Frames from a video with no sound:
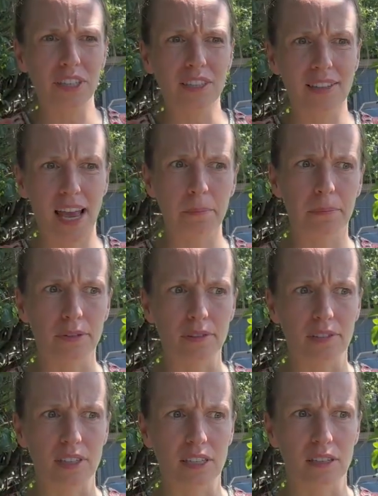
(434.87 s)
in
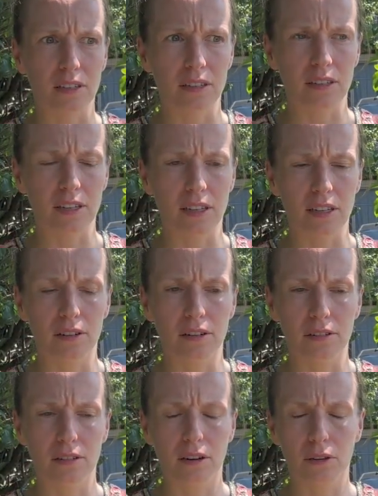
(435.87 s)
temples in the
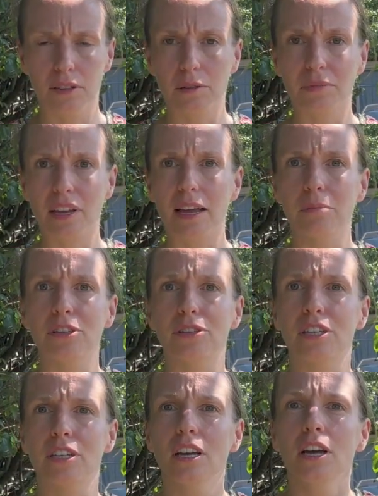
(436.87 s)
autumn time you
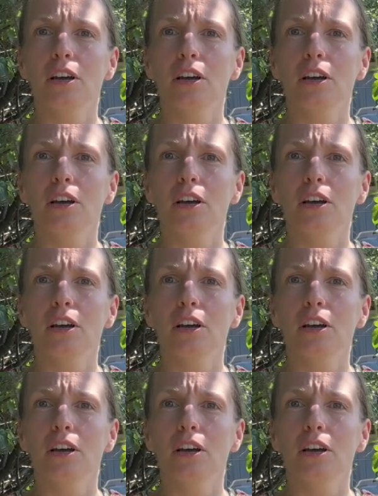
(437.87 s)
can